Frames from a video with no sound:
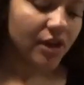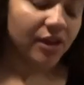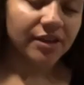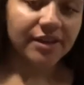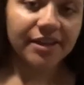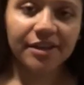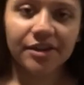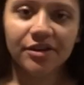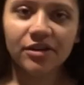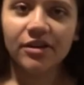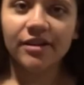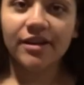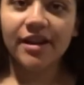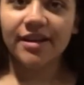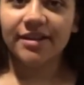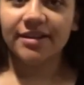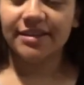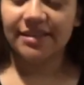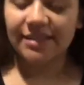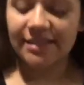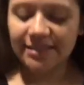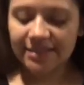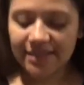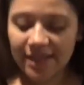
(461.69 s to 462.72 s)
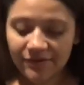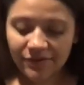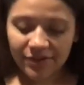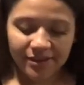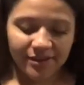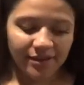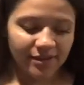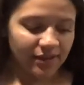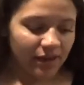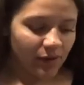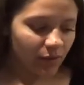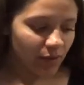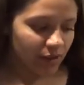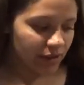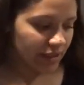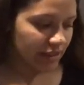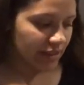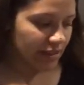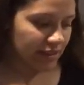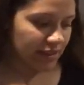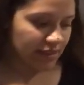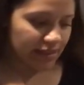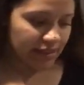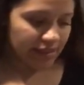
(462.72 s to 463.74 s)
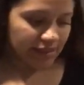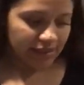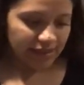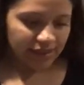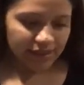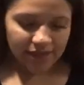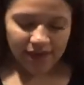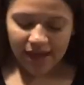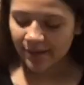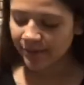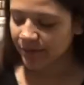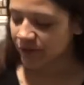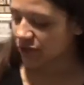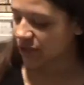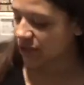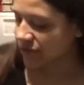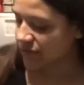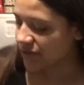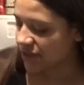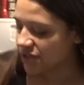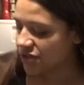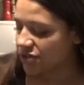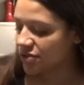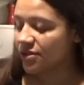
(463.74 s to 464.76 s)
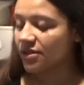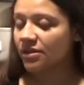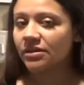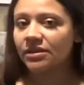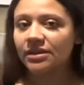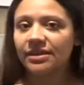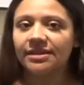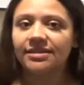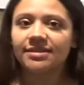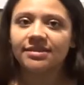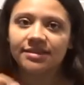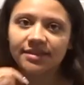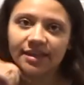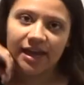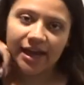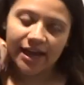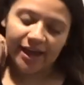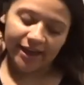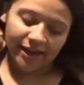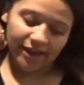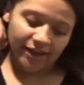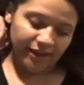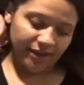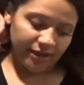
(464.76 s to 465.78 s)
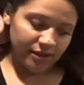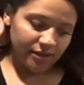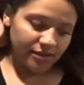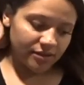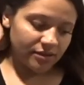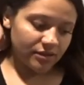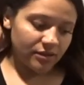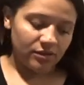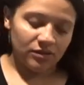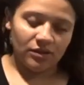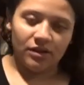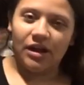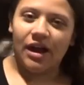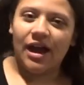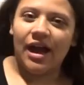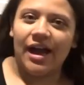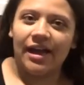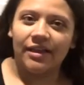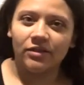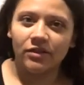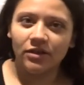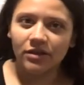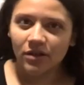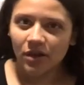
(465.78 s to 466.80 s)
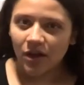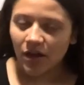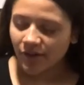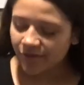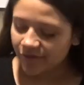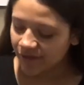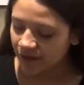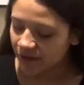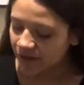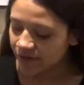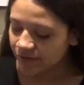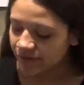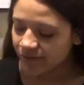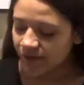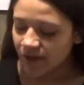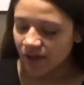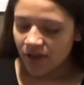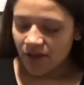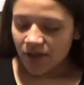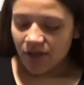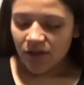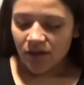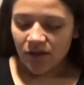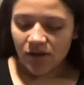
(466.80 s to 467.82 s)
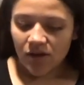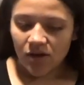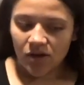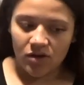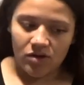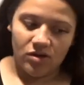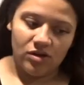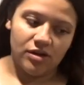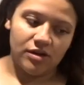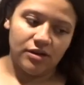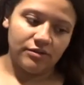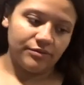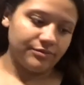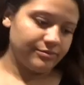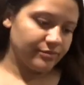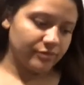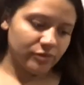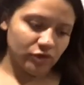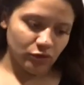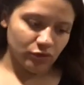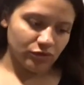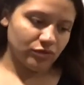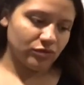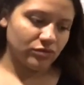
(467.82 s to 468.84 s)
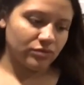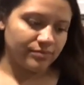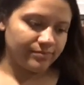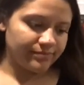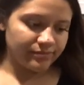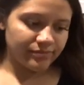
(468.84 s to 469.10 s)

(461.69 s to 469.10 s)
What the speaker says: Here is everything that we're gonna need. I'm just gonna read you the list that I look off of on Google.